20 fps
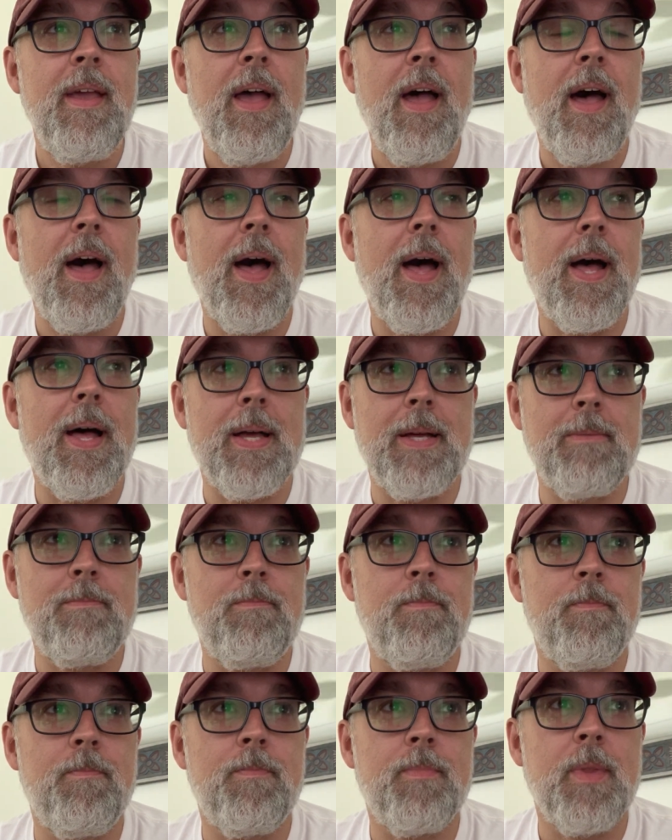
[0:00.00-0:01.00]

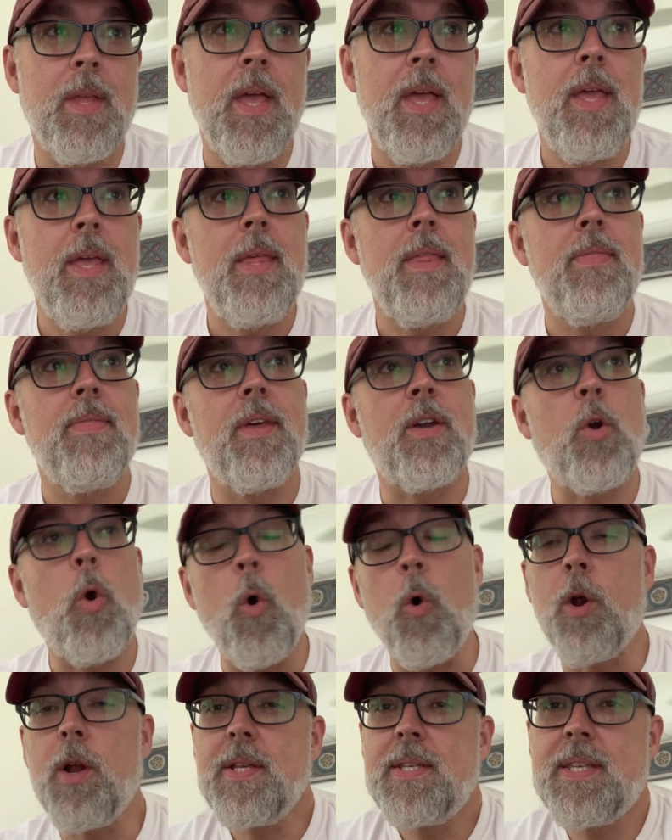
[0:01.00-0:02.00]
The
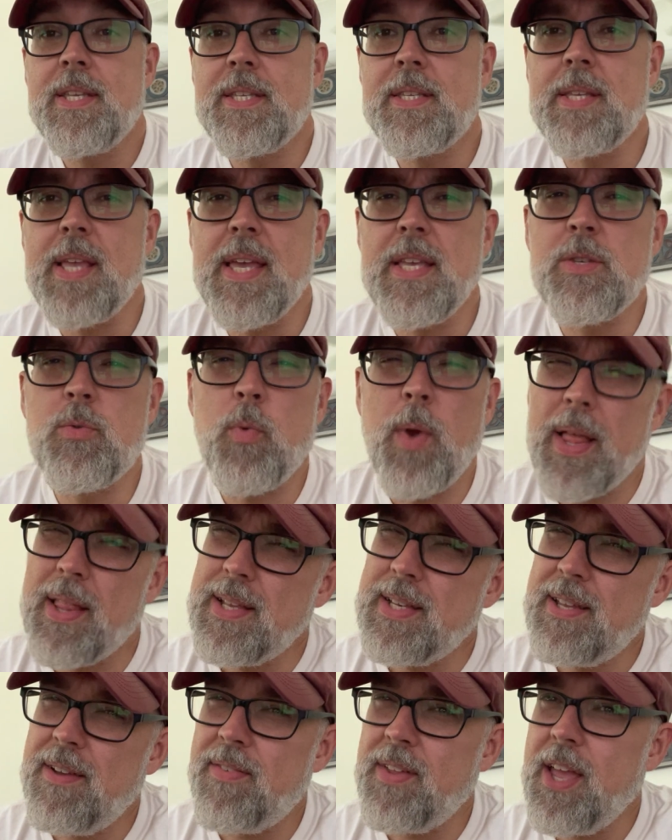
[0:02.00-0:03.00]
chorus is
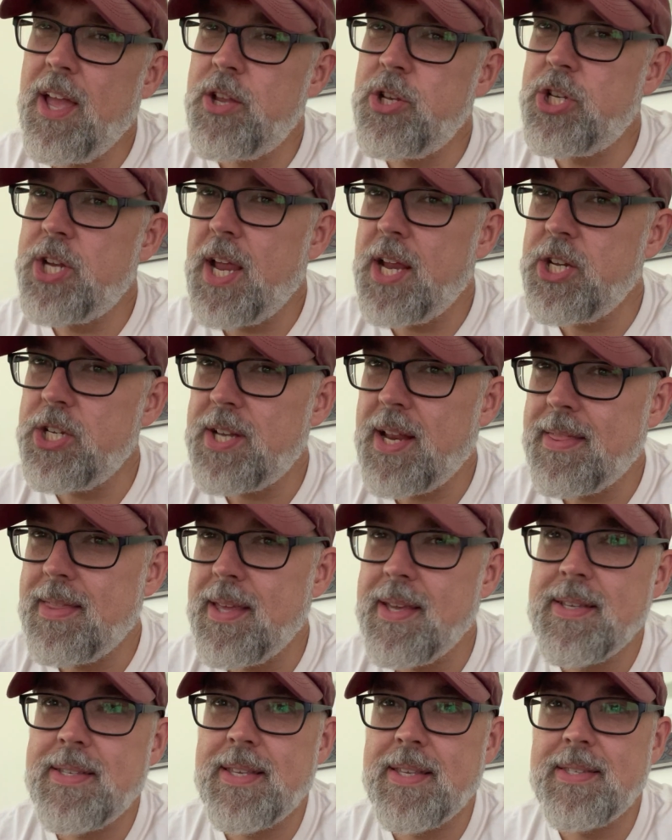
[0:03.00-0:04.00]
relatively unchanged, I
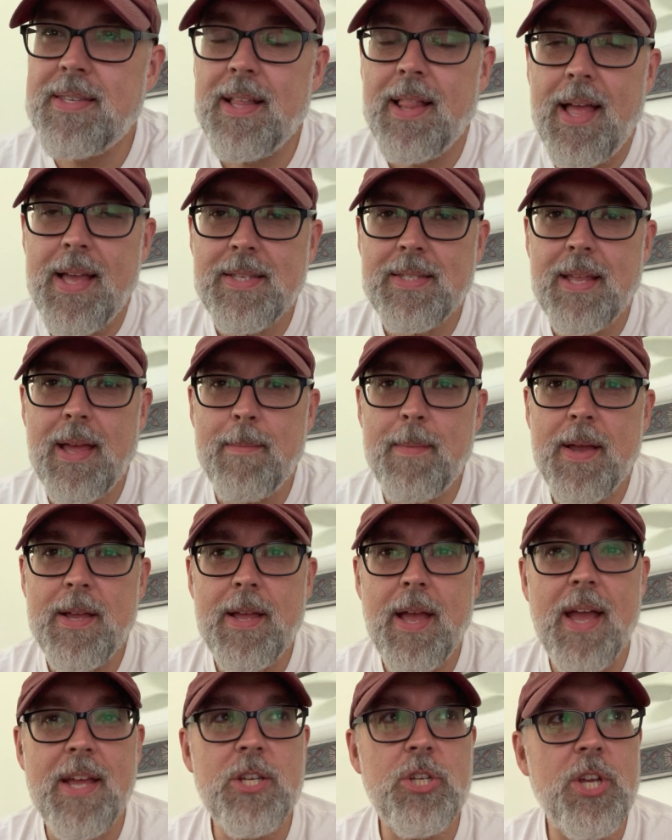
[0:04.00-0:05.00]
think, since the last time
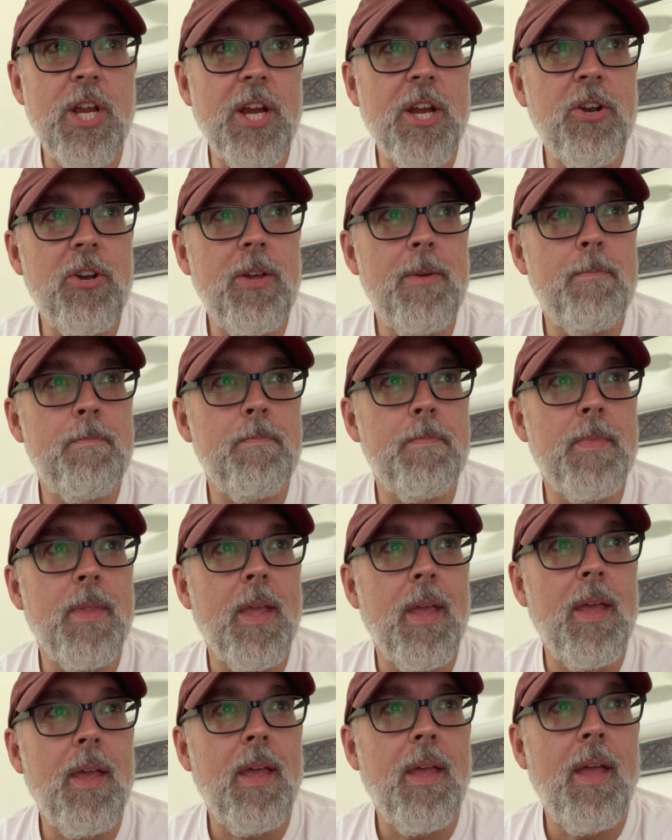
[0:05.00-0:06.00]
I shared.
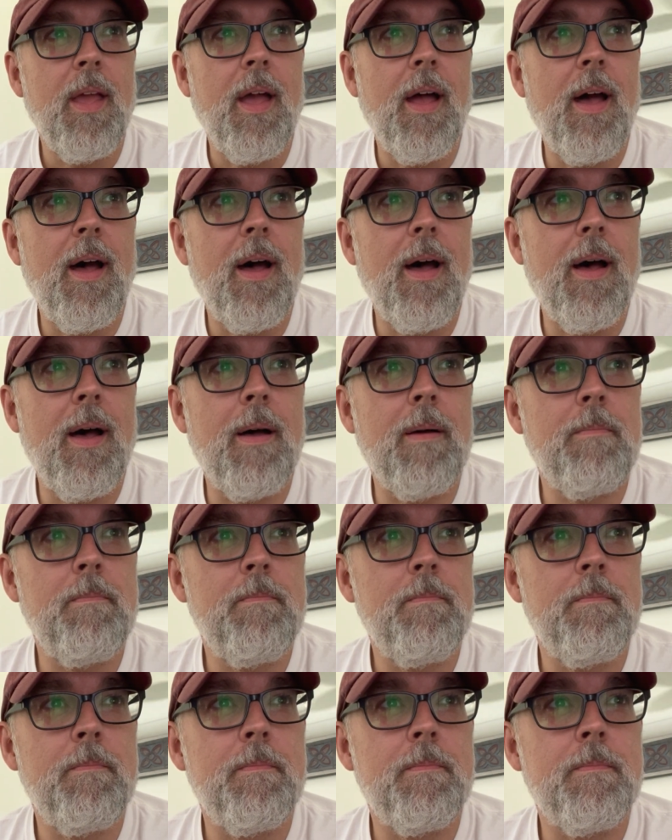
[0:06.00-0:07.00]

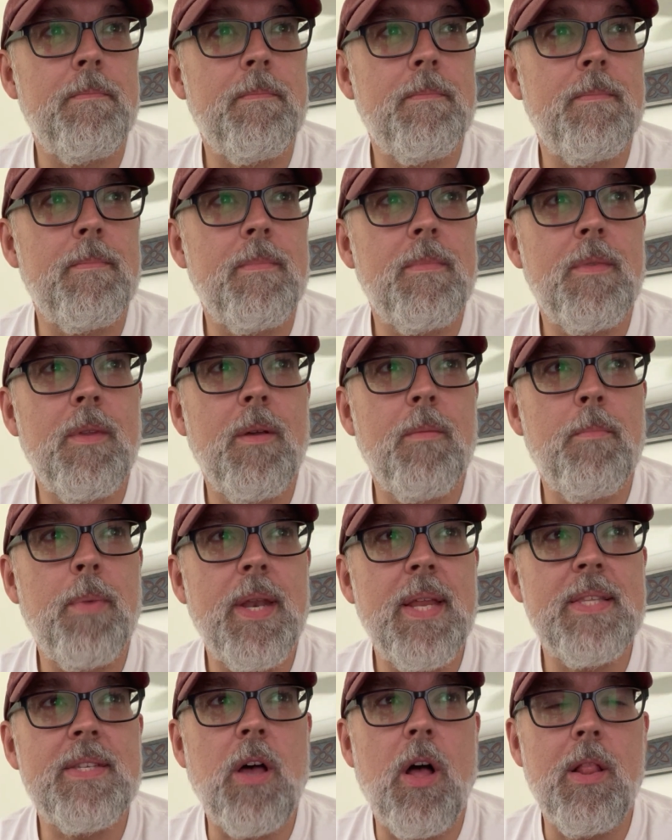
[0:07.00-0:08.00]

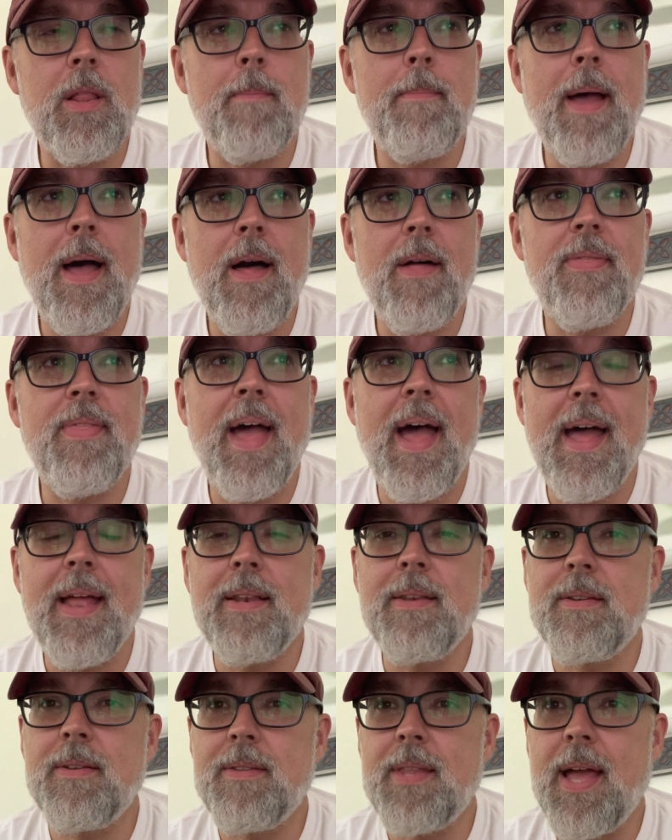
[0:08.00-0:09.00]
But it's all about
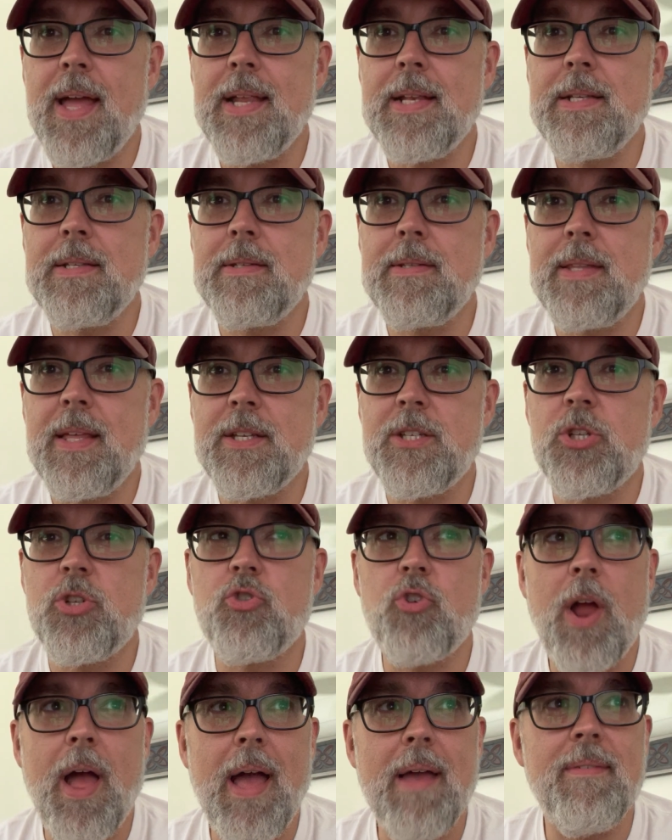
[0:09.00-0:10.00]
the
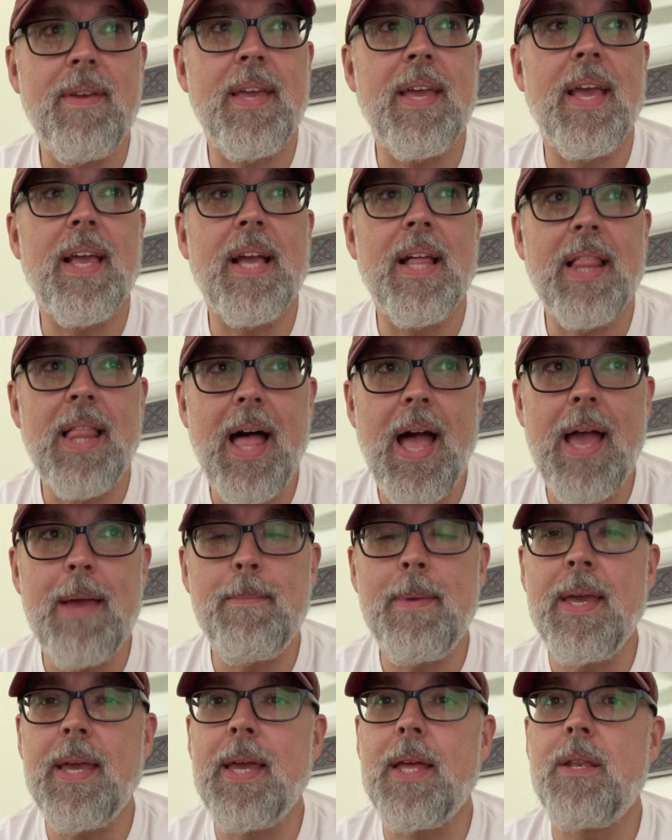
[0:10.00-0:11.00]
striving and
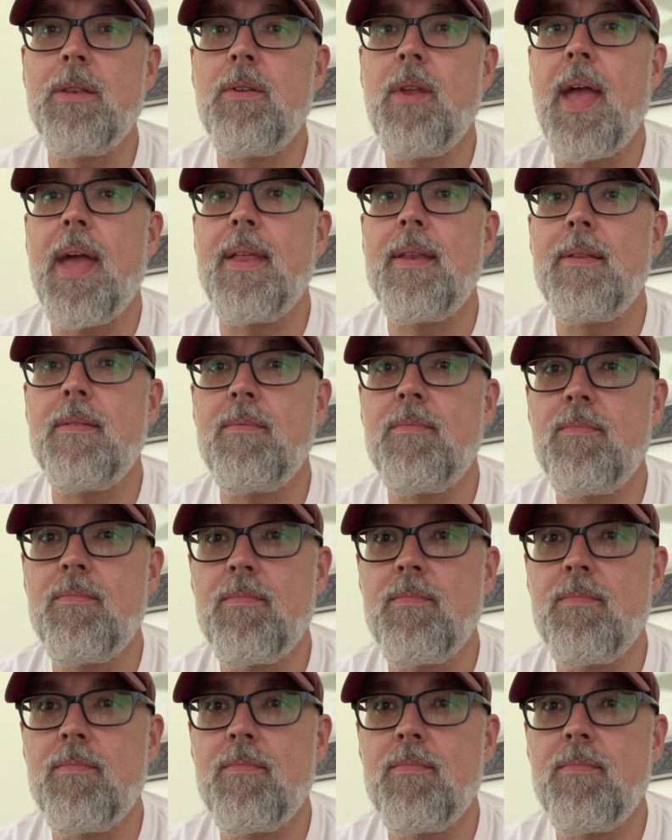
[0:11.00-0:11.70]
climbing and